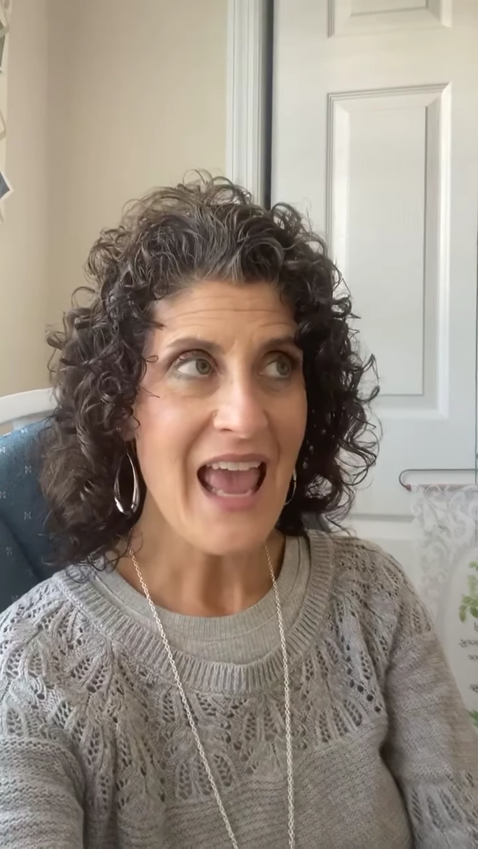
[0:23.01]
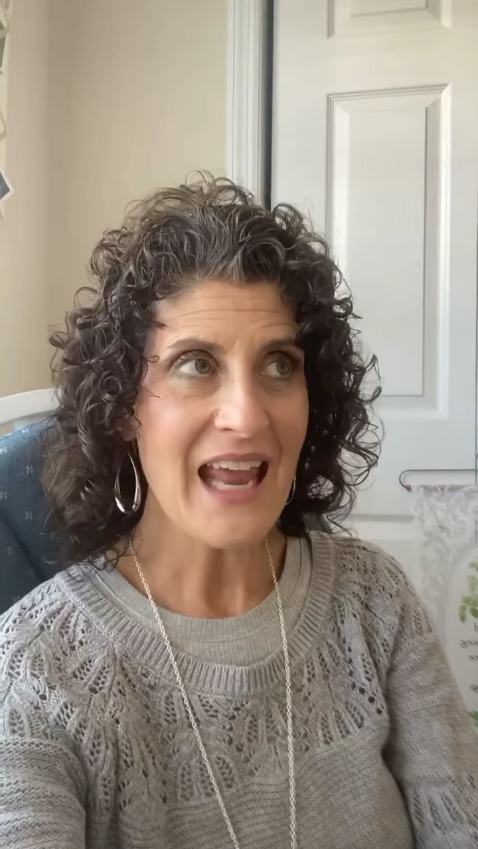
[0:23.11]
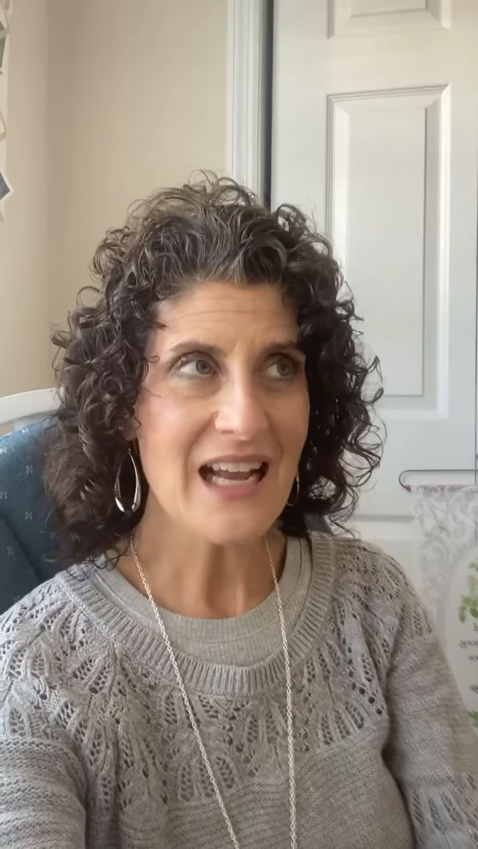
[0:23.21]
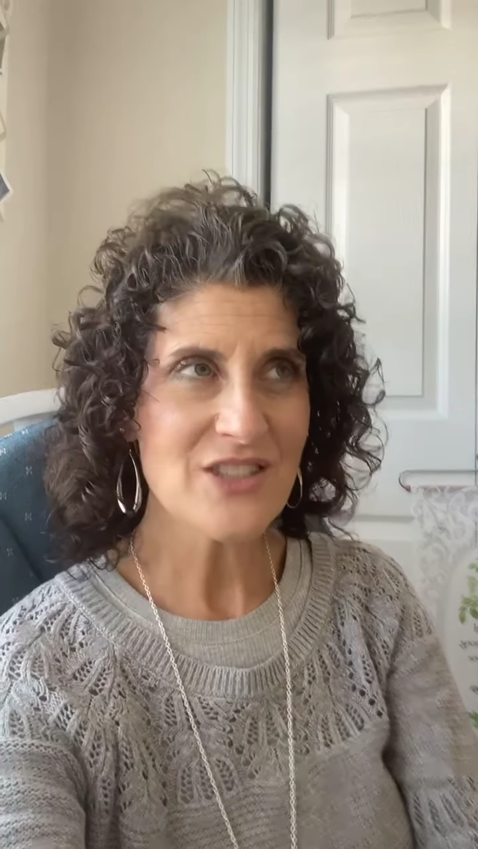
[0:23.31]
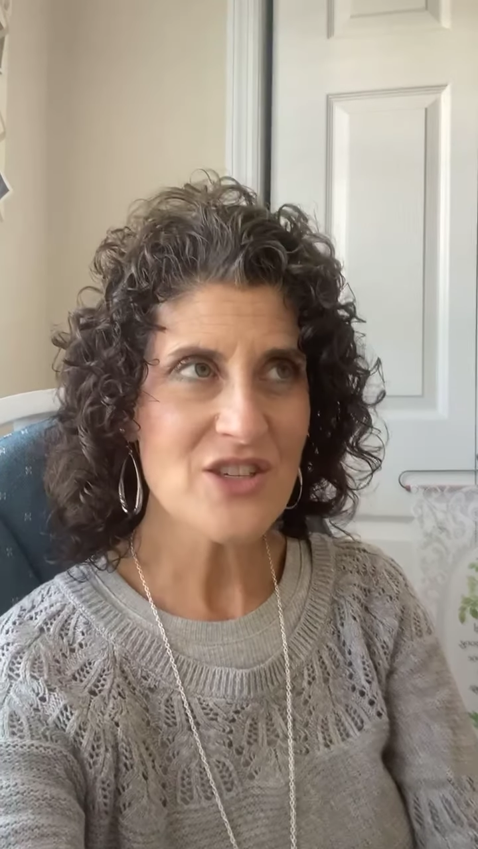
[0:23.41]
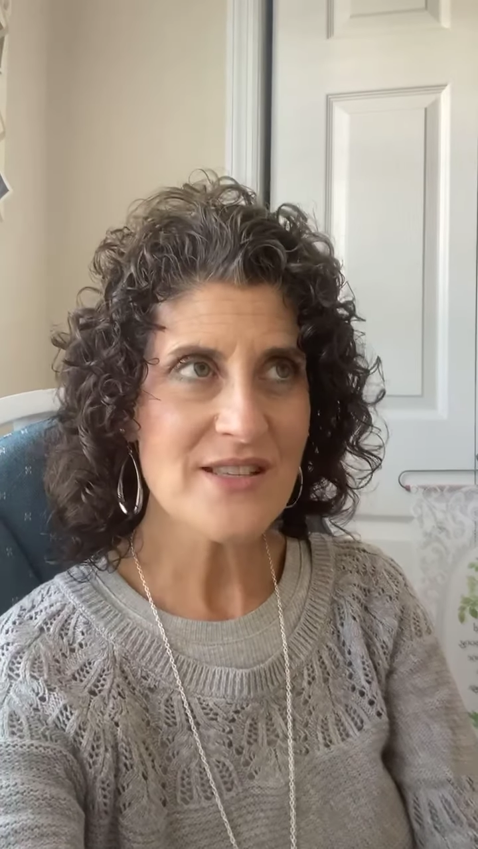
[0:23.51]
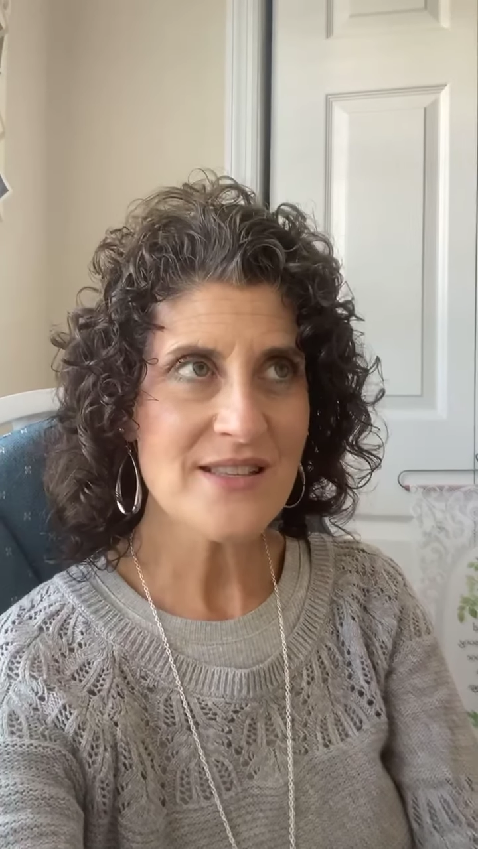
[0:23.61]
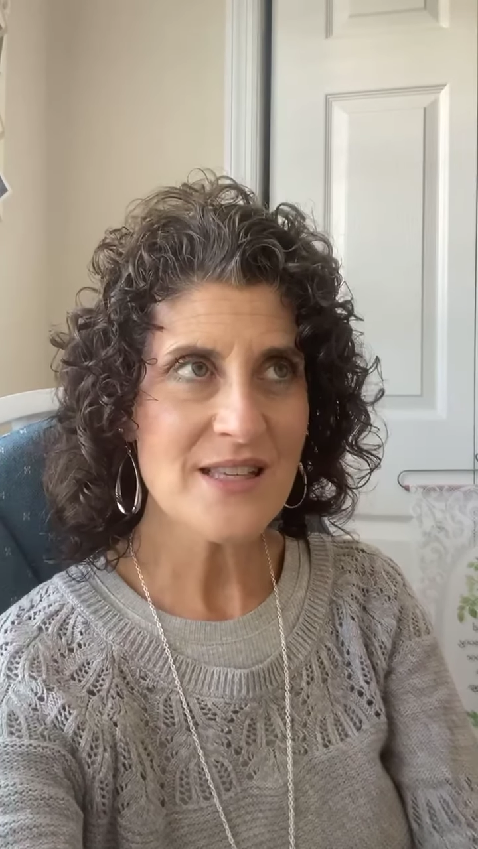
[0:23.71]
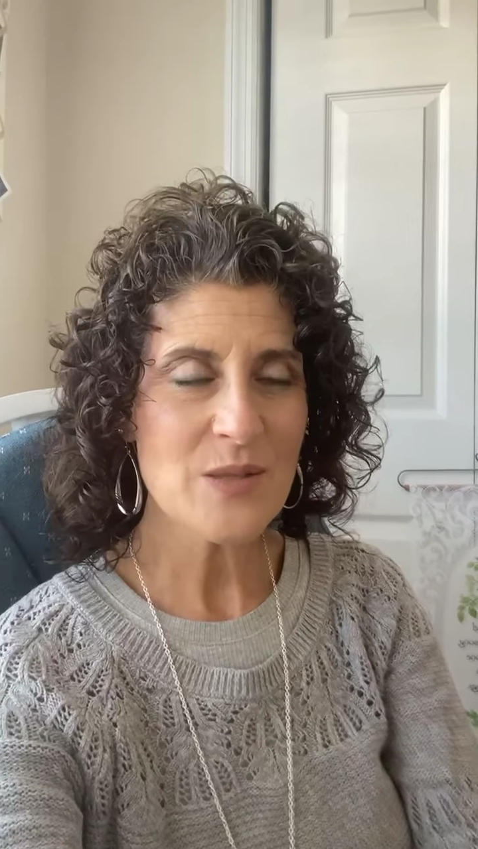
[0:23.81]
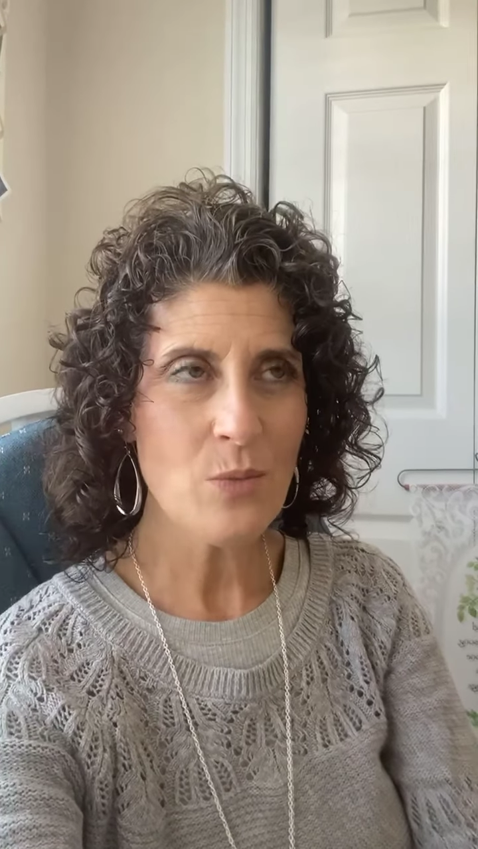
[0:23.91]
And I just
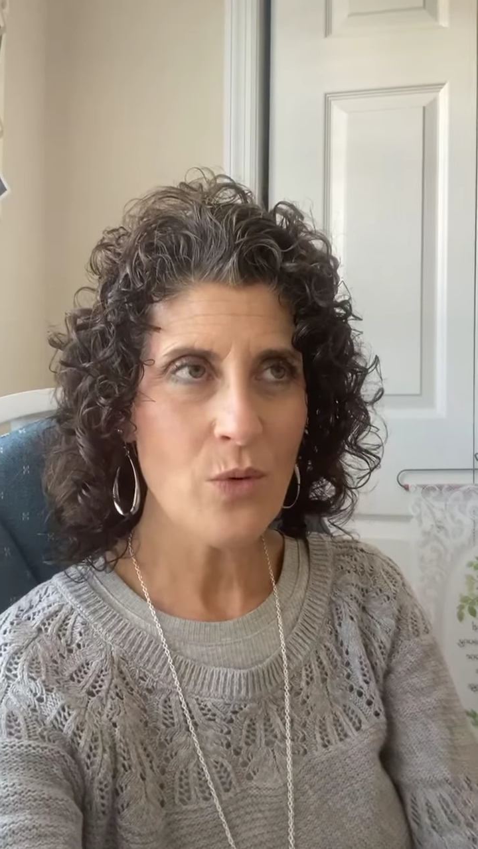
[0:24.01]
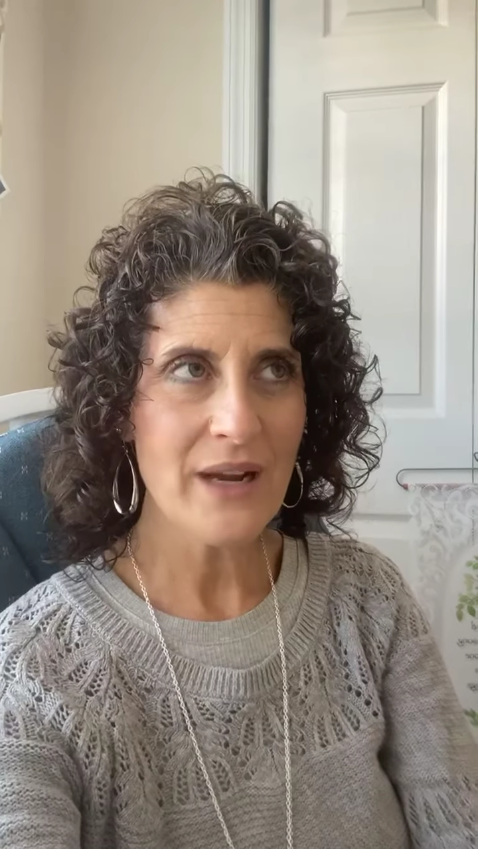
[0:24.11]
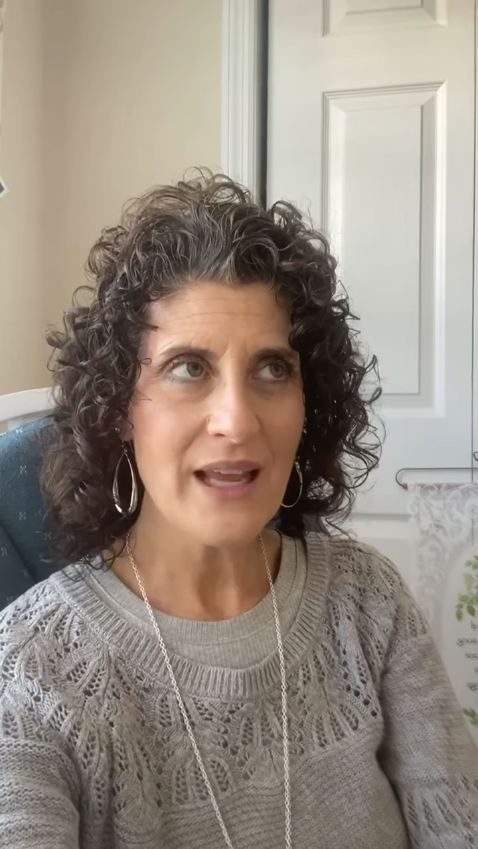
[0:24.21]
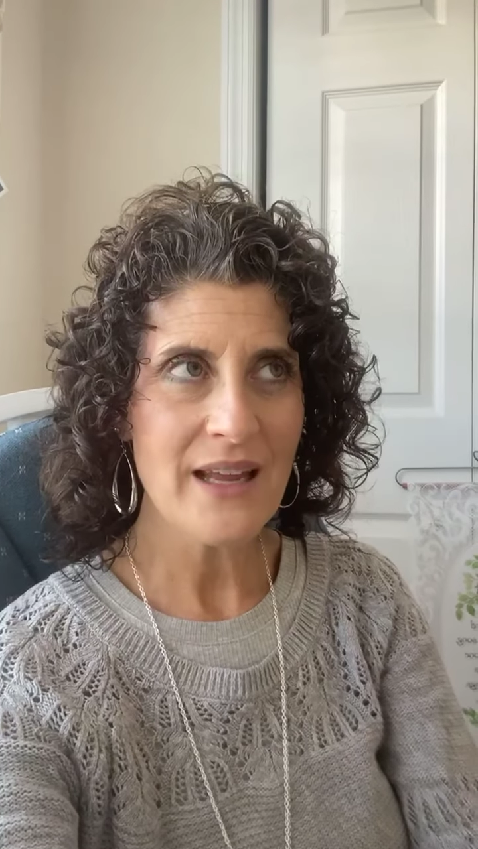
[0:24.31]
this morning,